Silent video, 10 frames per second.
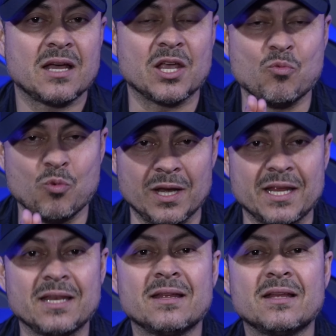Are you
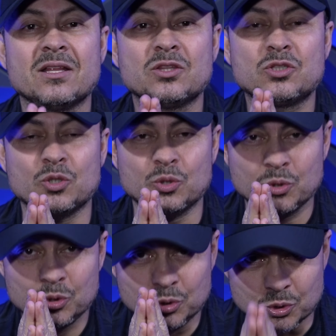willing
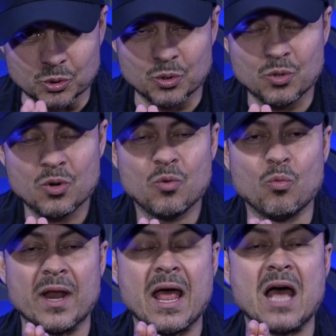to do
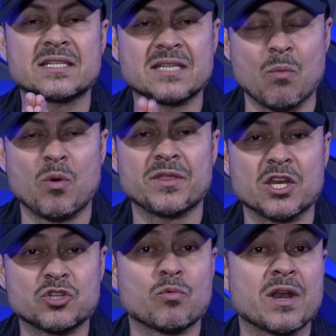what someone that
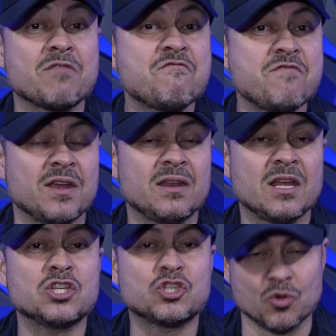is already fit
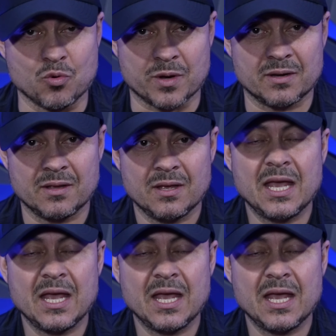is doing?